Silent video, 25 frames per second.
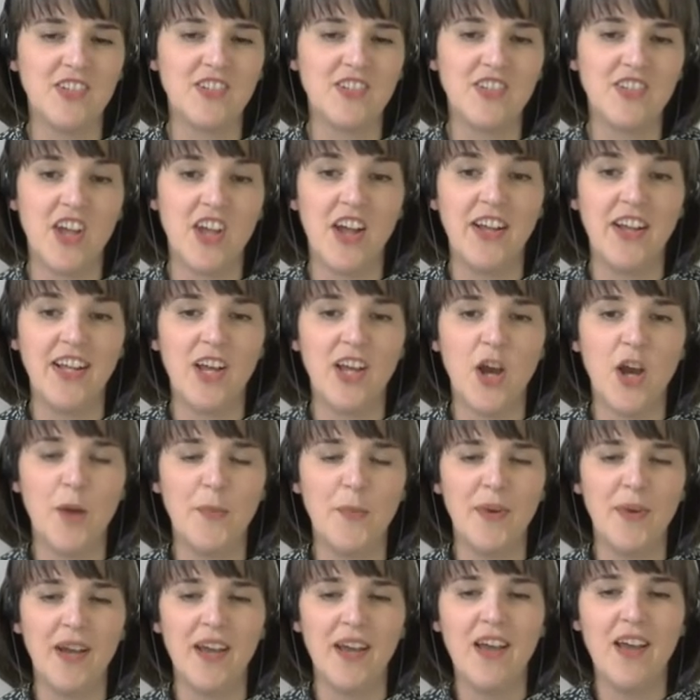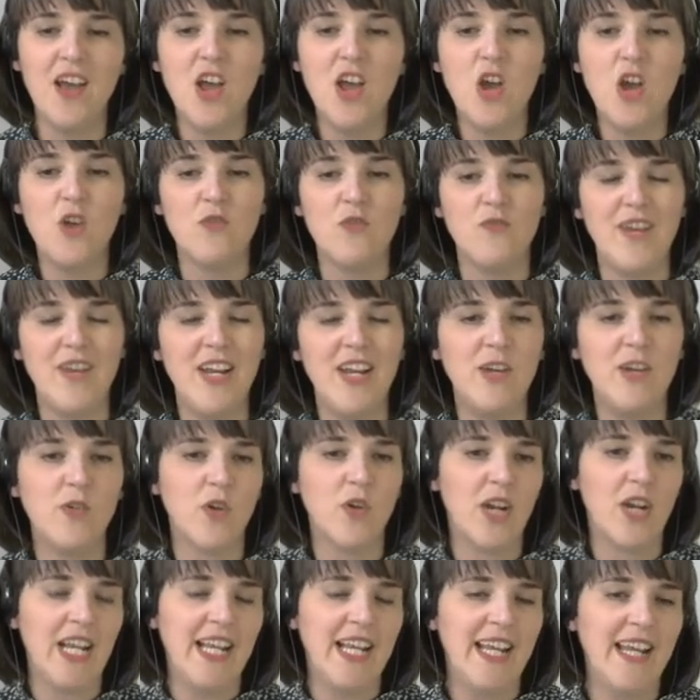turning up at renal
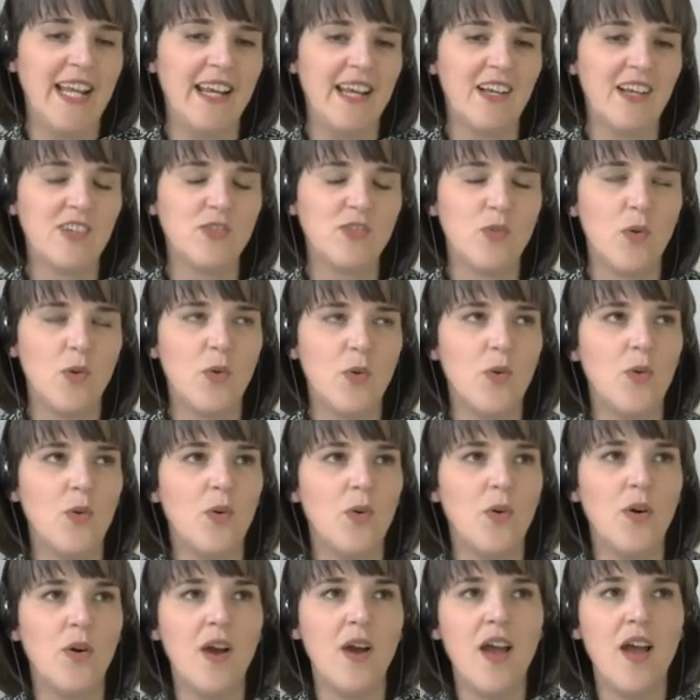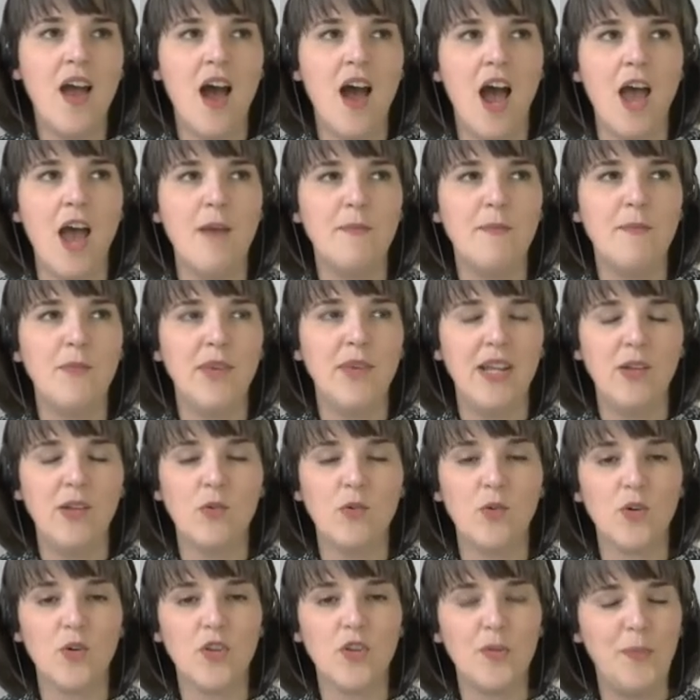clinics or in
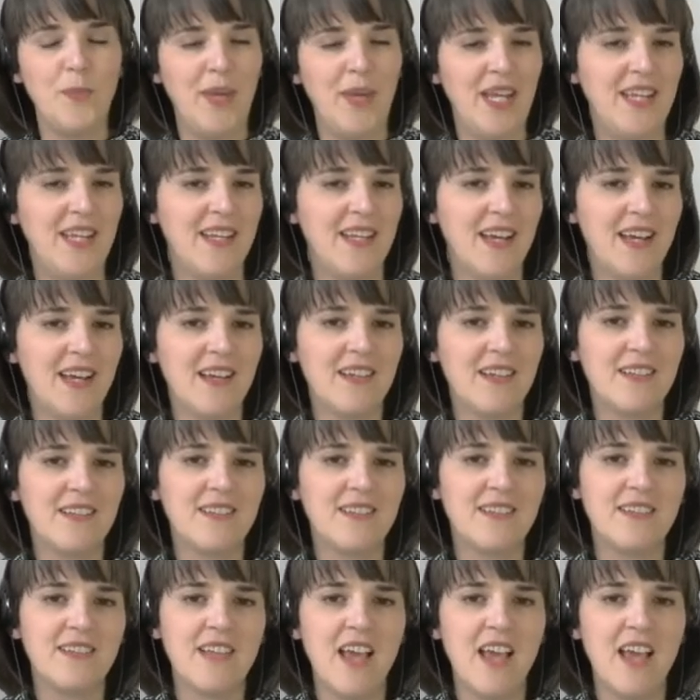orthopedics